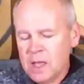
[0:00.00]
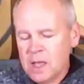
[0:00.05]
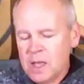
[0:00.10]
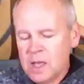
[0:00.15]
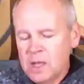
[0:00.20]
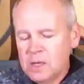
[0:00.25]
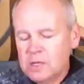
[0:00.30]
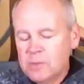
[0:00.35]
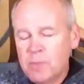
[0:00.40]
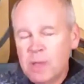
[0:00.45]

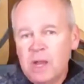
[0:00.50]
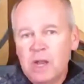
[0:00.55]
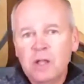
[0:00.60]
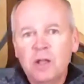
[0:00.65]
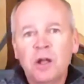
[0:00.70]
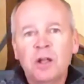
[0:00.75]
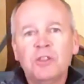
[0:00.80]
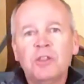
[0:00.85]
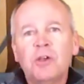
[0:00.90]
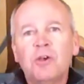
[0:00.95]
depending on
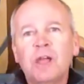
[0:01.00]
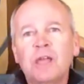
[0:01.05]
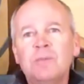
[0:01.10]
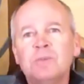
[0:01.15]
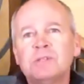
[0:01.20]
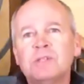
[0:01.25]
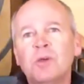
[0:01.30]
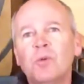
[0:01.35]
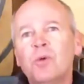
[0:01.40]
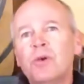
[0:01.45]
the grapes that
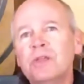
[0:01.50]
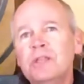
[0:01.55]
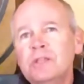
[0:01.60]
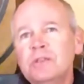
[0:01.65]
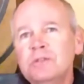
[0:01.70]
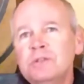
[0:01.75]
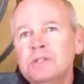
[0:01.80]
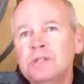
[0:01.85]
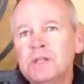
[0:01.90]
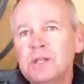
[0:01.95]
we're
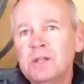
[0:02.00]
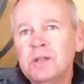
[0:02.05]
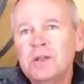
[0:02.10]
using,